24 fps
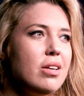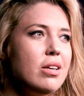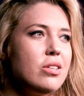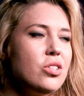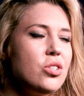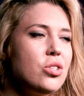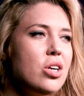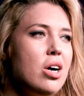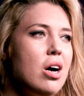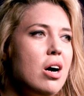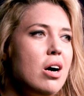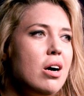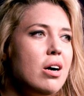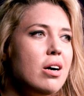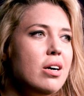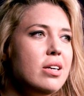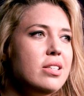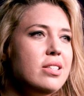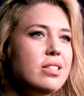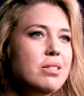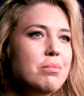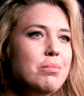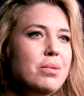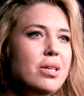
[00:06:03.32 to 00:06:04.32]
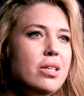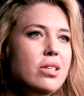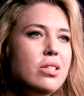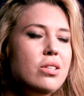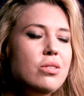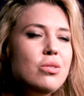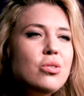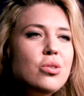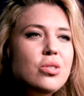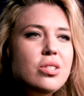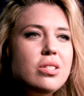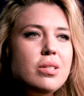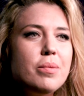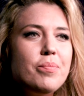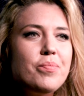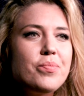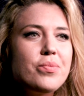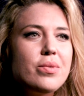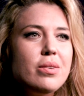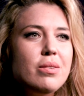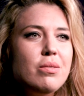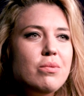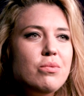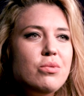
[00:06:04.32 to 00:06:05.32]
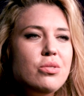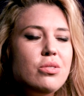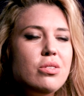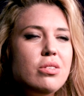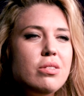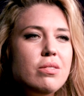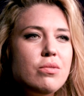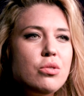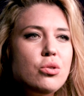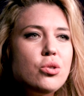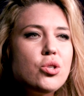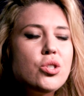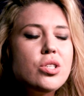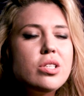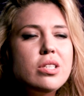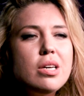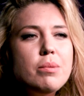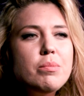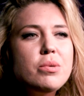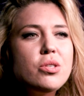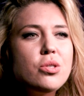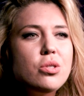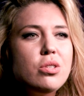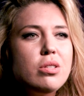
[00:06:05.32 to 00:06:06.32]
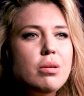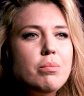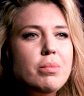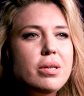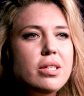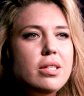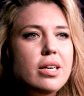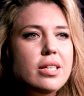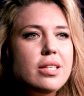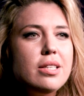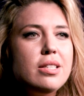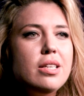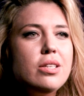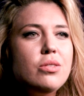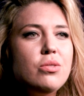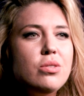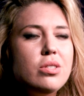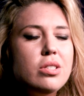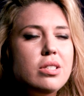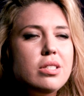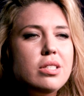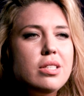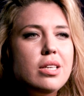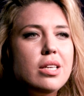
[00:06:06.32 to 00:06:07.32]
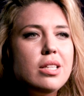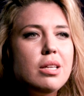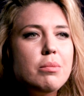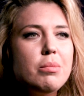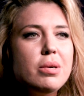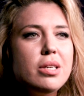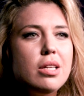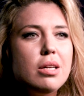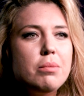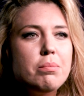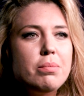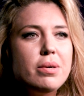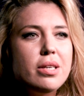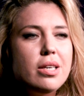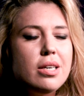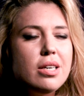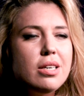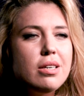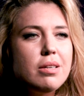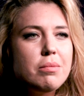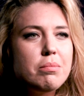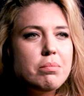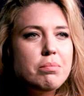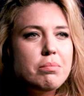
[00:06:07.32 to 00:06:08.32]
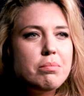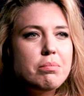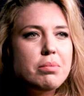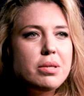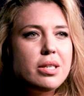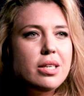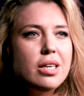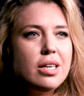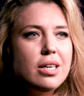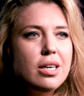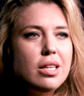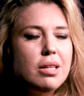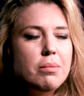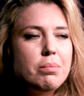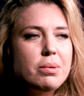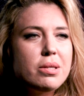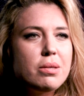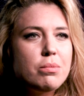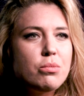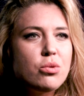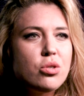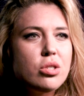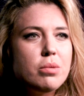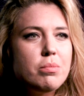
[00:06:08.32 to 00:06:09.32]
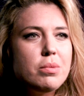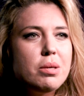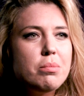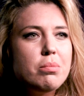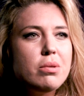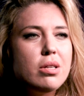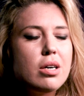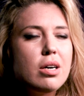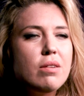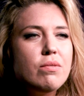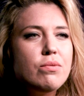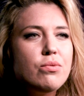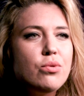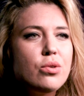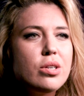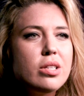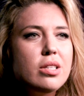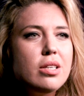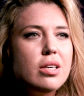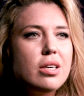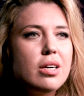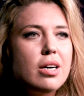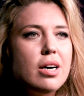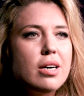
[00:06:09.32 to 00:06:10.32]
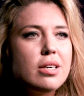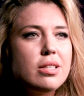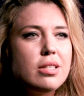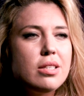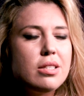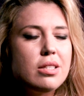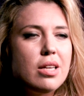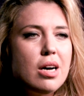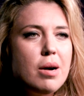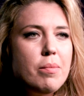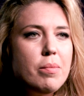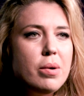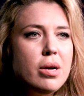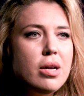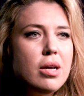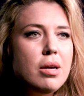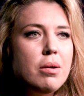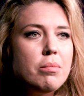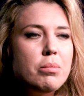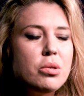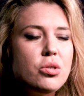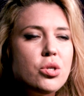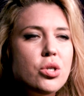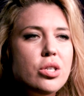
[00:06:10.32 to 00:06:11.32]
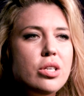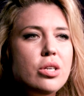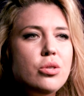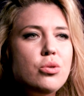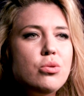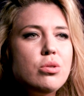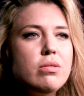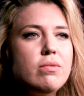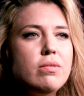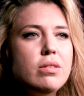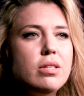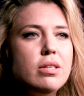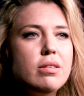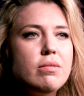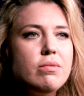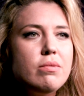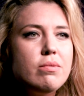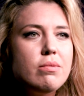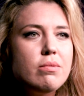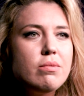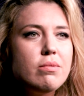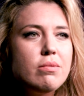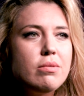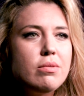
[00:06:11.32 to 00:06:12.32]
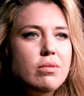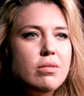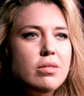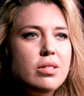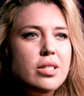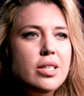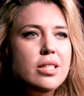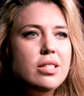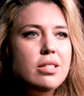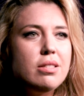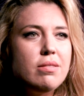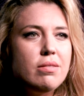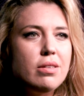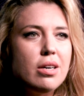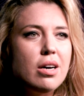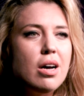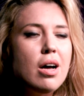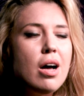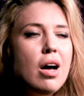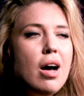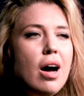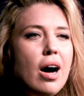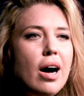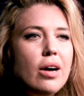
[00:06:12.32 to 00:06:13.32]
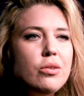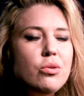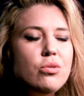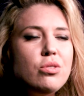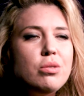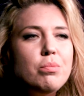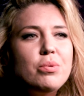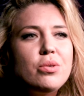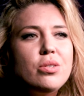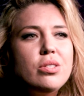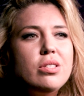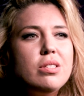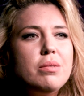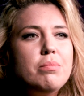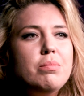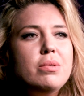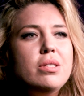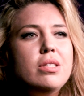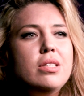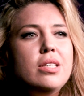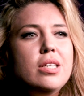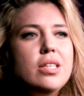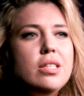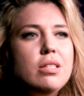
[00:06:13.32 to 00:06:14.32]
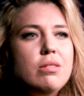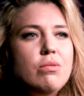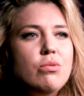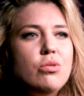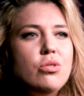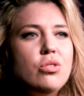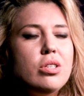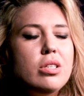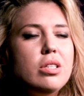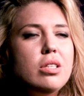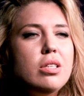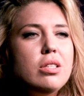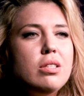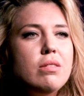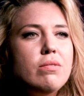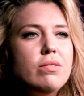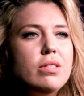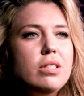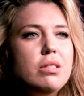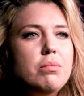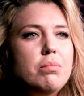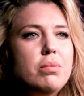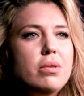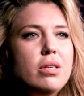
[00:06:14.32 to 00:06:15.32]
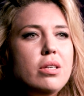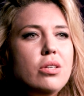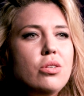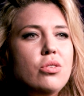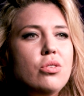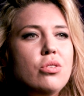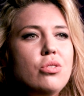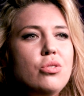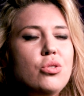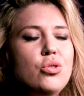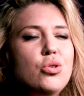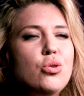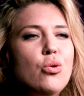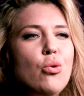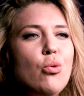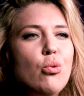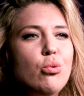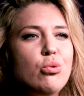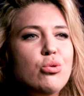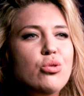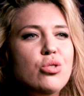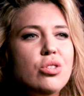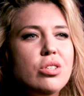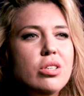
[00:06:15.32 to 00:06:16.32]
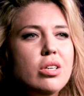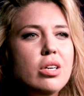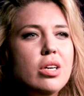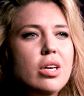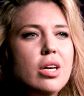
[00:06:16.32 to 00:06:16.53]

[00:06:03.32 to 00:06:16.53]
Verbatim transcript: are people who left their homes and live one step away from death. It was just like Maidan. That is, I came to Maidan to feel better and close to action. And here I could do nothing, and this was the worst part of it. That was